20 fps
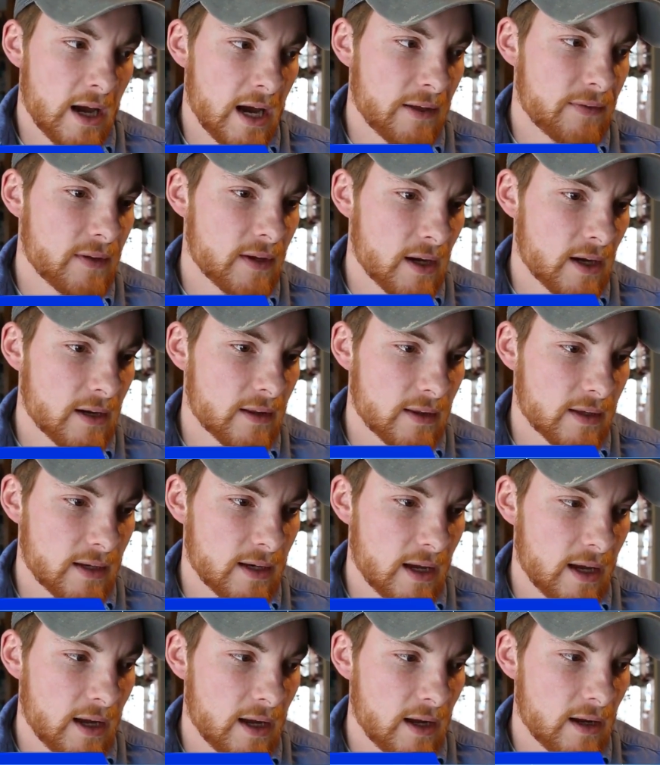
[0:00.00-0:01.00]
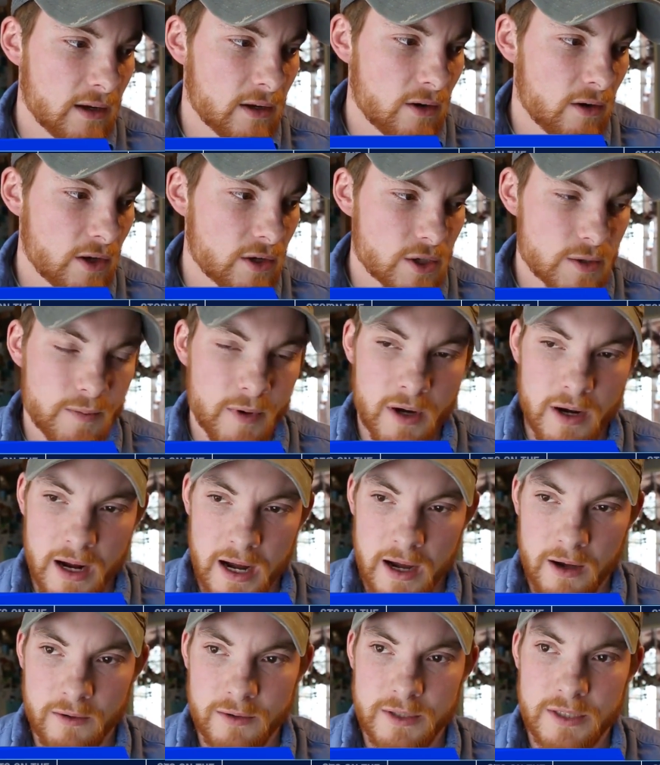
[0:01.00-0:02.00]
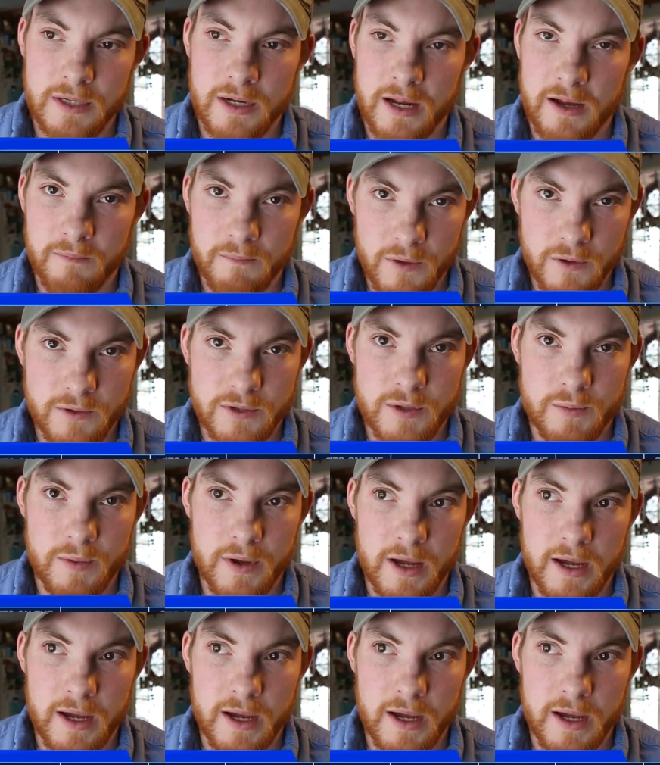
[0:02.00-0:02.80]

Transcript: at the end of the day, you know, I just bought a house and I have bills to